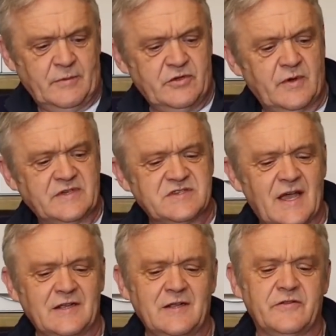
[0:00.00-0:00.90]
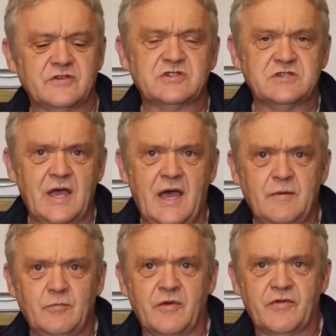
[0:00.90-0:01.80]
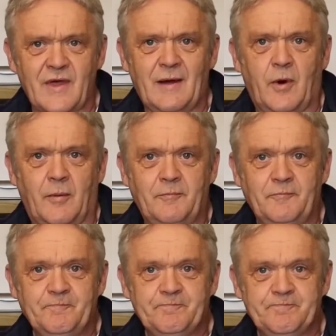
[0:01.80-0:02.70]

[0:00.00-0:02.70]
And we do exactly the same with that one.